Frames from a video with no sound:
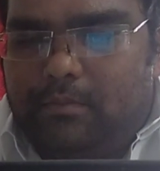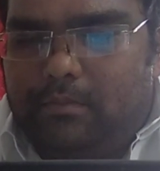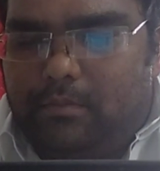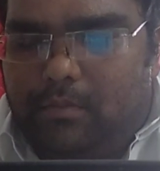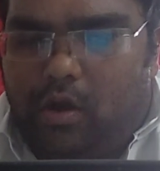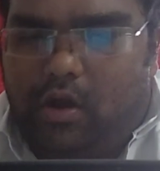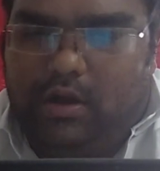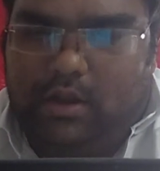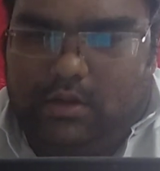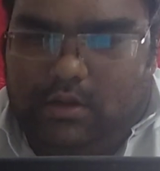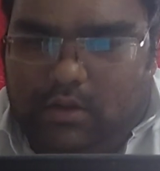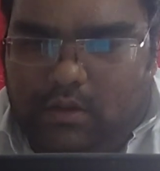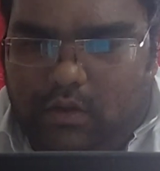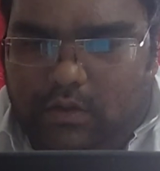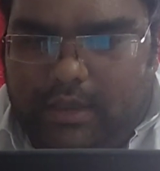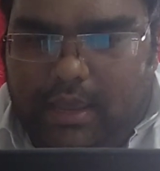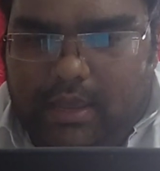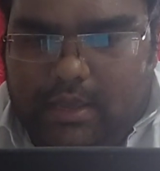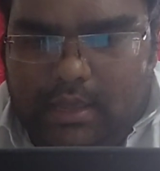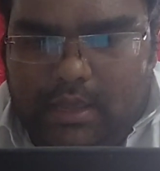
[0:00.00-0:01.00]

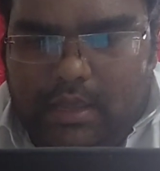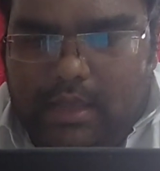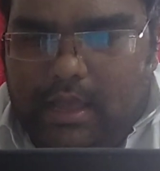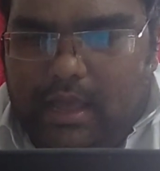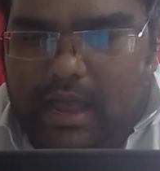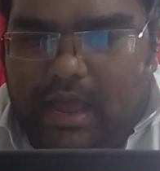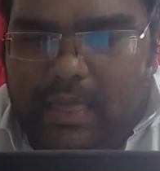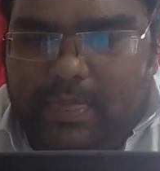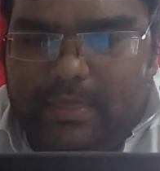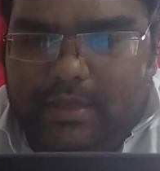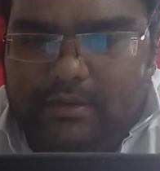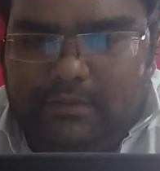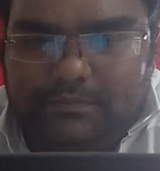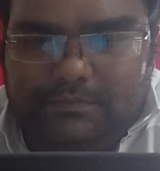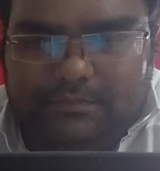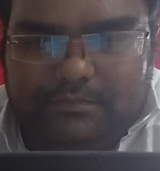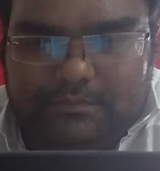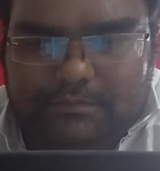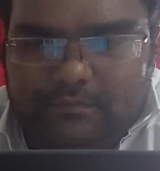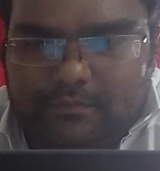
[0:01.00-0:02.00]
model. Okay, and
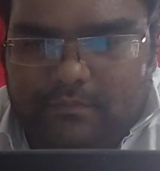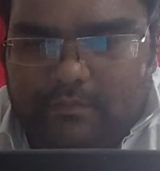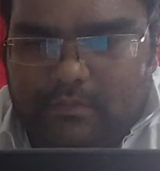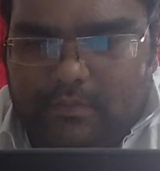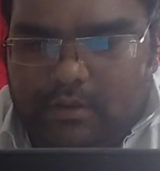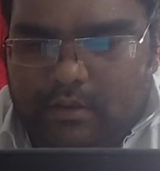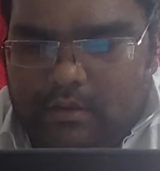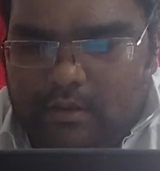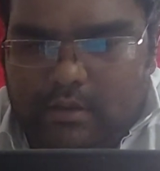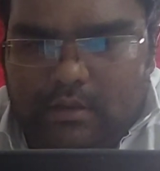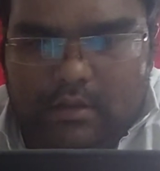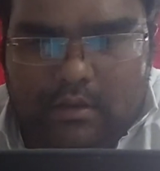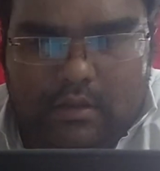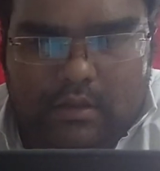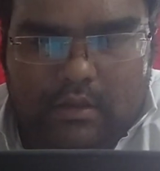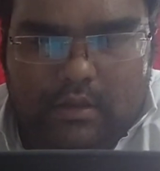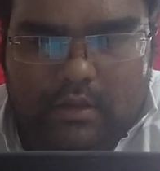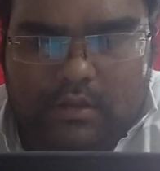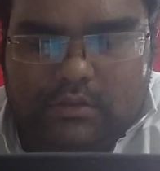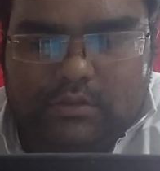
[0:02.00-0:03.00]
then,
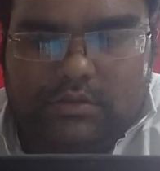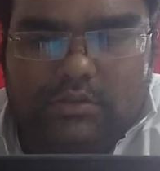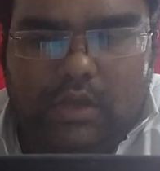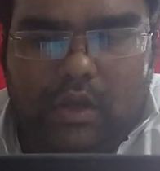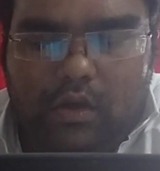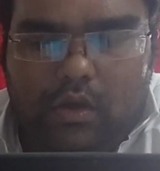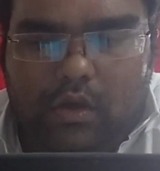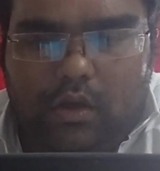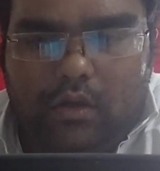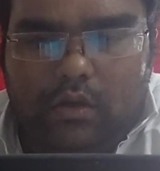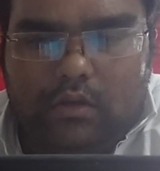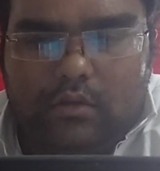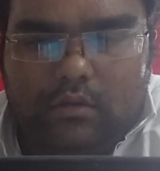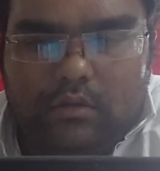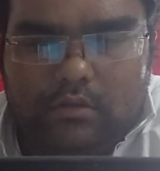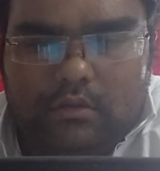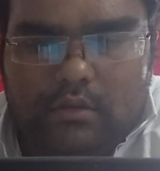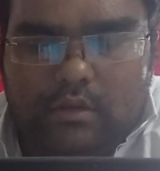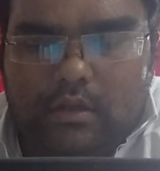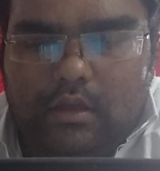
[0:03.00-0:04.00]

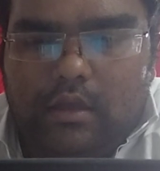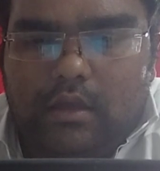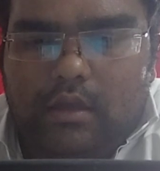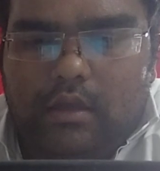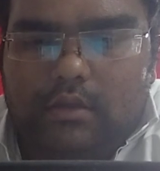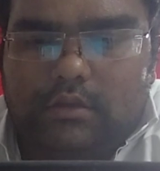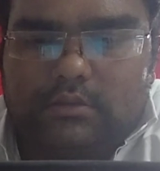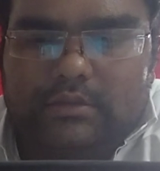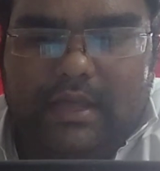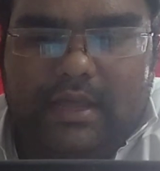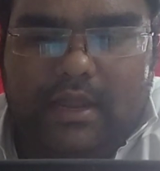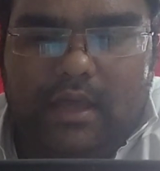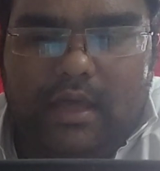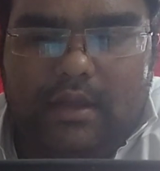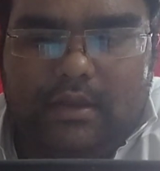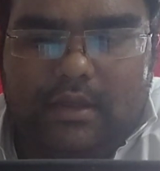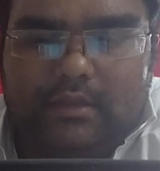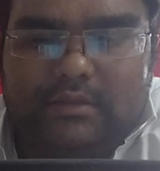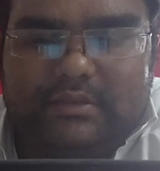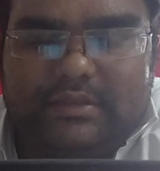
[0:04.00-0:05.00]
so there
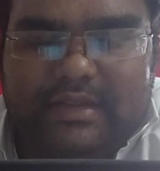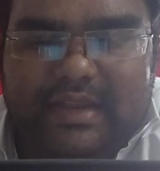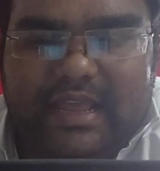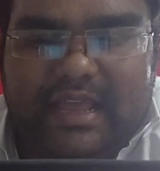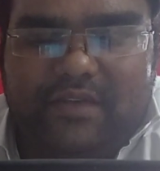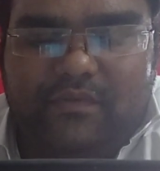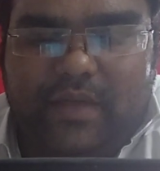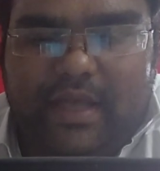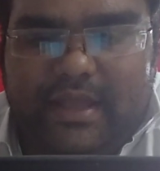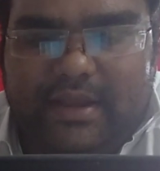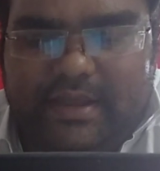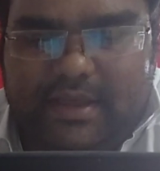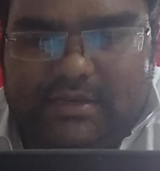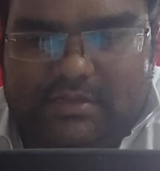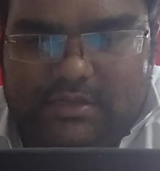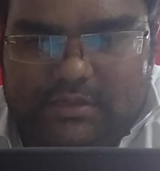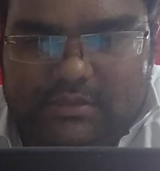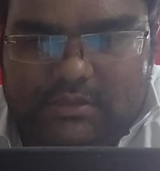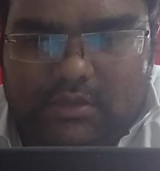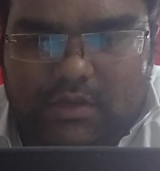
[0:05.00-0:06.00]
are three
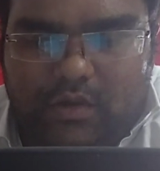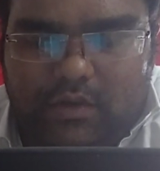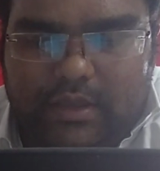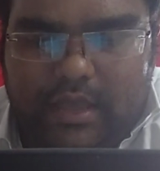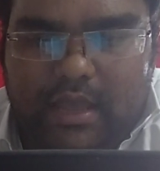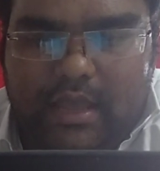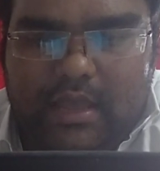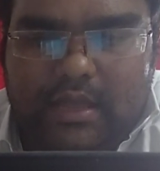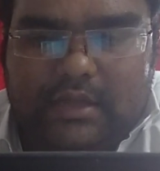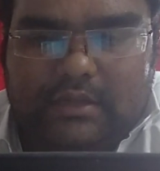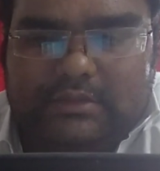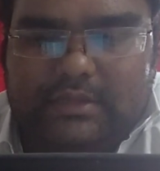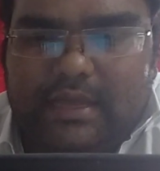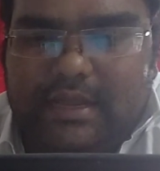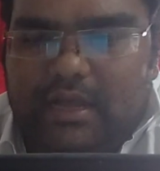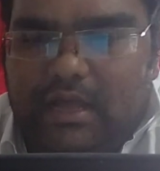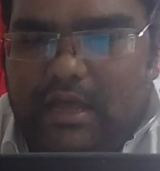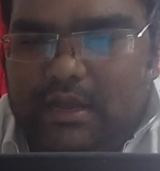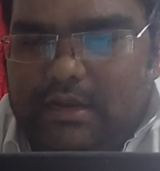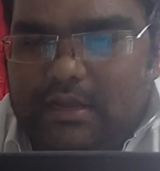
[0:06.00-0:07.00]
variations. Okay,
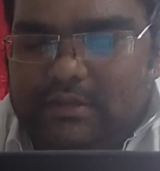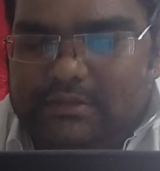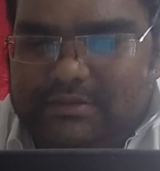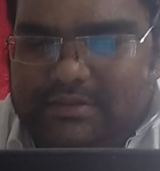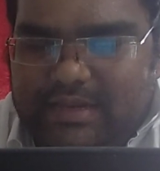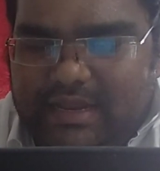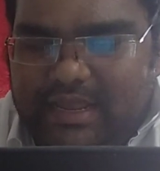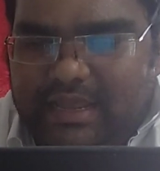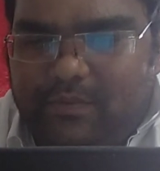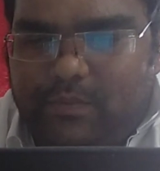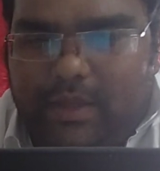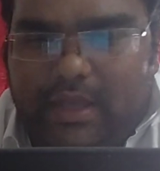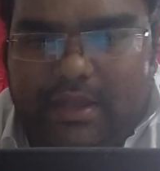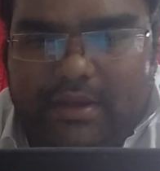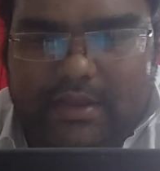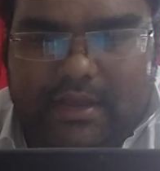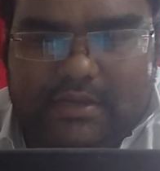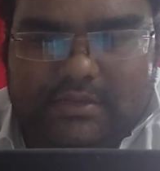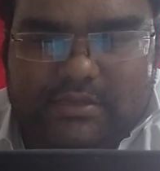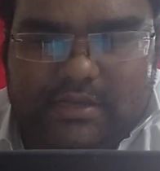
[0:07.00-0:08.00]
there are three
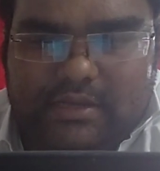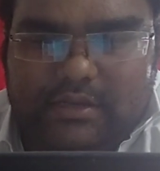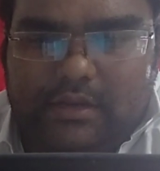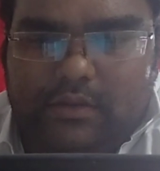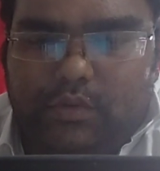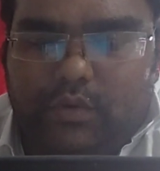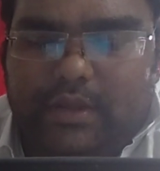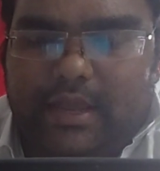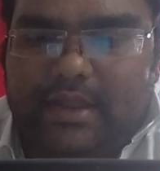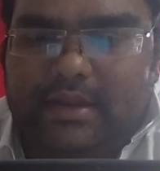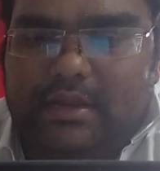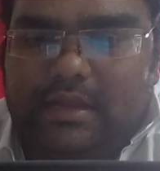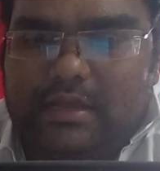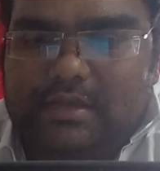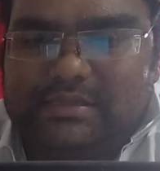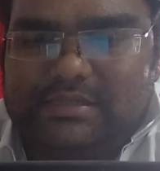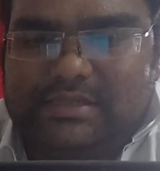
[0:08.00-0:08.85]
variations you can